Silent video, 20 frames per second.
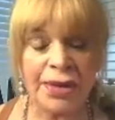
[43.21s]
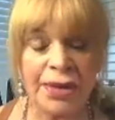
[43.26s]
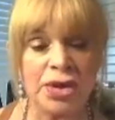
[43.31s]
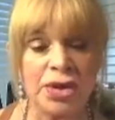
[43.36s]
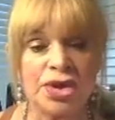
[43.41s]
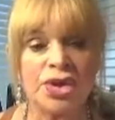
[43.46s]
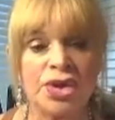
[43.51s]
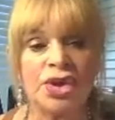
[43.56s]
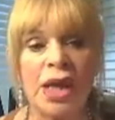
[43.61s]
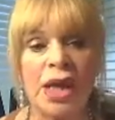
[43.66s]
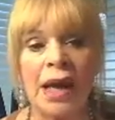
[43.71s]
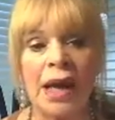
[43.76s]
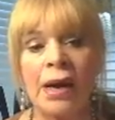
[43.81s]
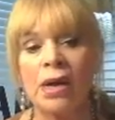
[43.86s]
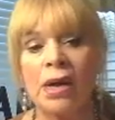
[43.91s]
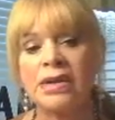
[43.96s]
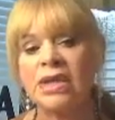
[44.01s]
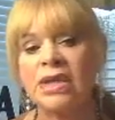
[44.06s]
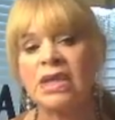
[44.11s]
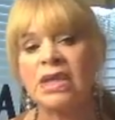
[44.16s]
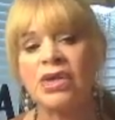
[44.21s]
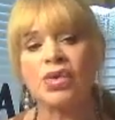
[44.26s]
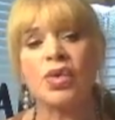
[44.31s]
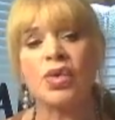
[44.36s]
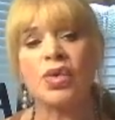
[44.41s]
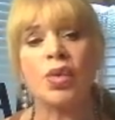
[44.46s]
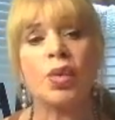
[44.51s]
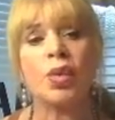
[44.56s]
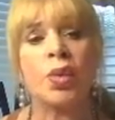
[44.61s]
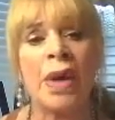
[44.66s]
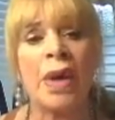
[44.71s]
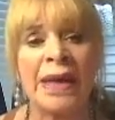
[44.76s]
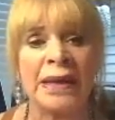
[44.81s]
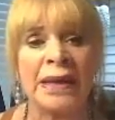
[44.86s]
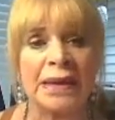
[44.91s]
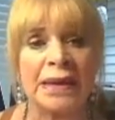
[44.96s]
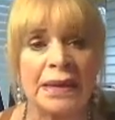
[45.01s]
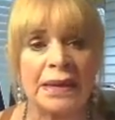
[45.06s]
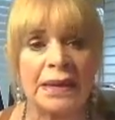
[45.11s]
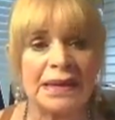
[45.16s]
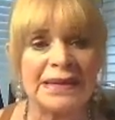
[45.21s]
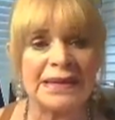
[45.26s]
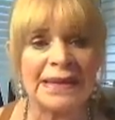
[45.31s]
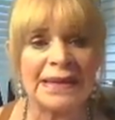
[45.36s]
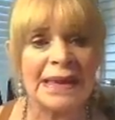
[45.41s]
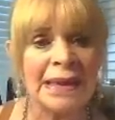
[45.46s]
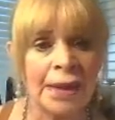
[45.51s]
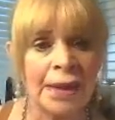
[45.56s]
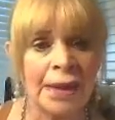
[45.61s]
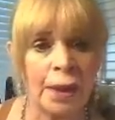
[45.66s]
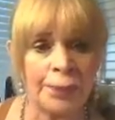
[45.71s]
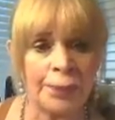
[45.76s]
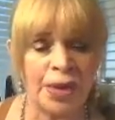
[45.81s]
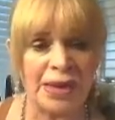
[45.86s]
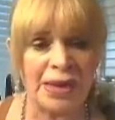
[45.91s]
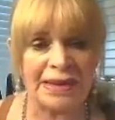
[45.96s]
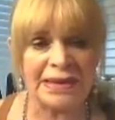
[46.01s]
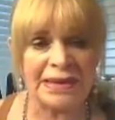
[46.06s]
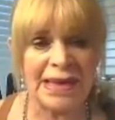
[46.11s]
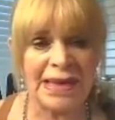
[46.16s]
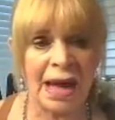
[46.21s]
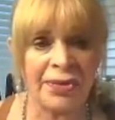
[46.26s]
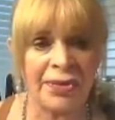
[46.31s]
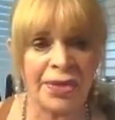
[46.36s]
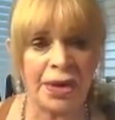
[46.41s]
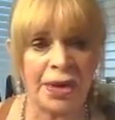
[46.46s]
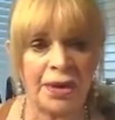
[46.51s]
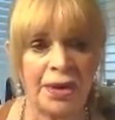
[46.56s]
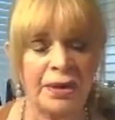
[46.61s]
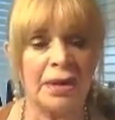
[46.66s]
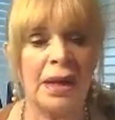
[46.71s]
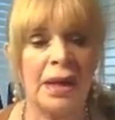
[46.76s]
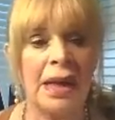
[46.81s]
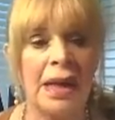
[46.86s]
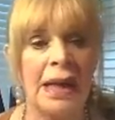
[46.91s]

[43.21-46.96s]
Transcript: There's such great skincare products out there